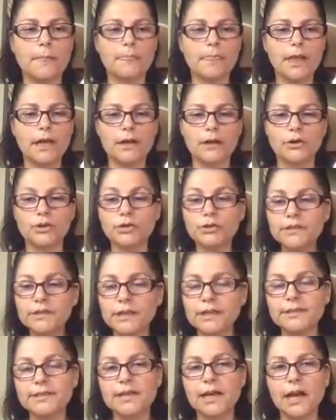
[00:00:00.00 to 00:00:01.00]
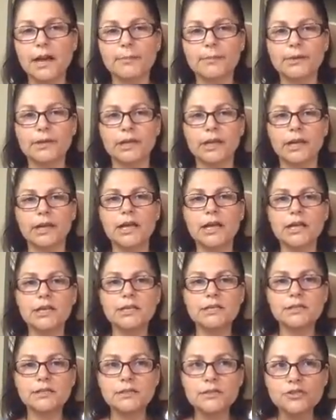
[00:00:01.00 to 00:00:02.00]
good things happening.
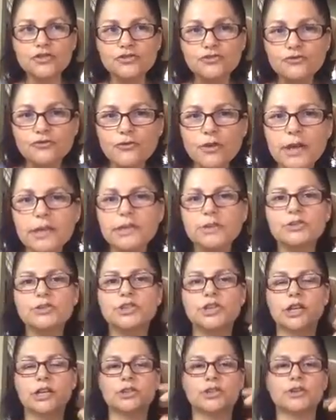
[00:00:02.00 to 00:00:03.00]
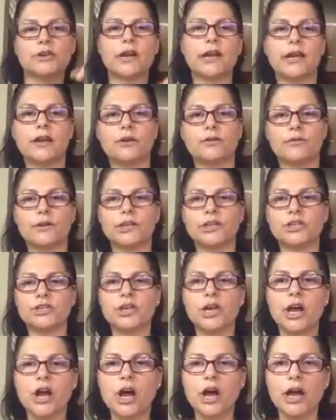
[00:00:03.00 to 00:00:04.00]
Try to change your language.
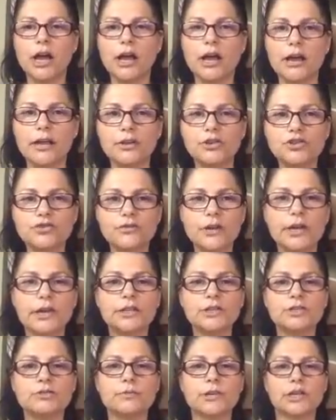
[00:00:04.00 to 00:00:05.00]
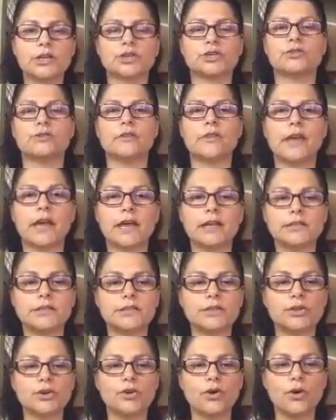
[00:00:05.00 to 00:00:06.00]
Try to make sure that
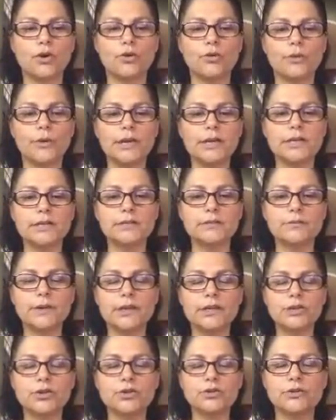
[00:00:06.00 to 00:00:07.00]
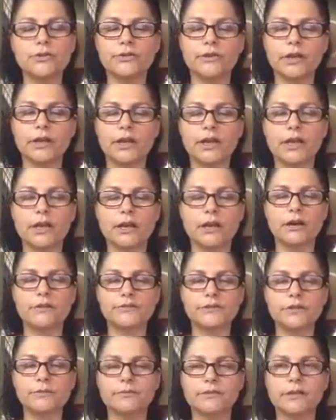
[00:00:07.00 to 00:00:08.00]
you always, when you're thinking of
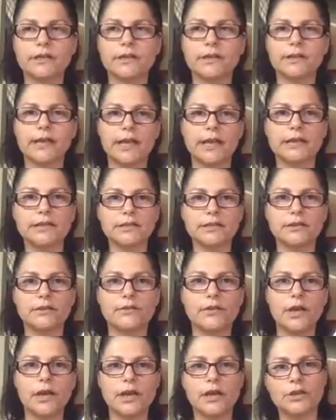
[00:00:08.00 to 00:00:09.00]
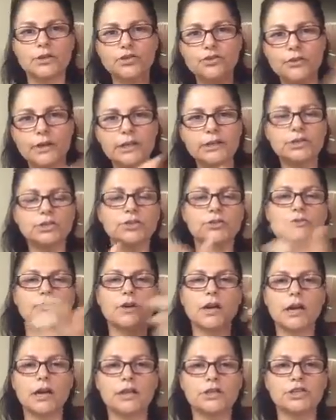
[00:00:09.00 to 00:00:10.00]
something negative, try to
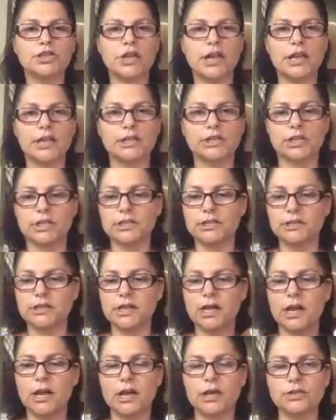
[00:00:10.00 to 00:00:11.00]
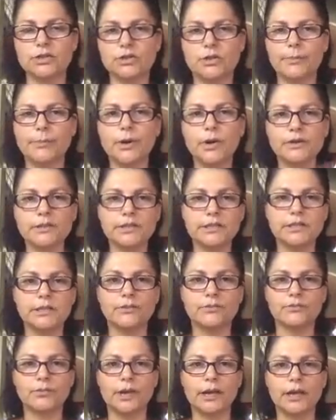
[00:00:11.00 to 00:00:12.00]
change it to a
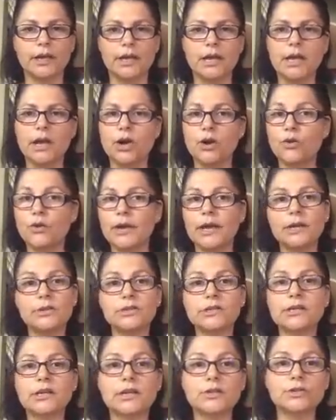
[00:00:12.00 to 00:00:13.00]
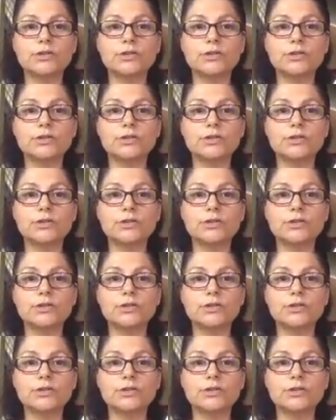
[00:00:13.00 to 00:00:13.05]
positive way. Okay, you didn't do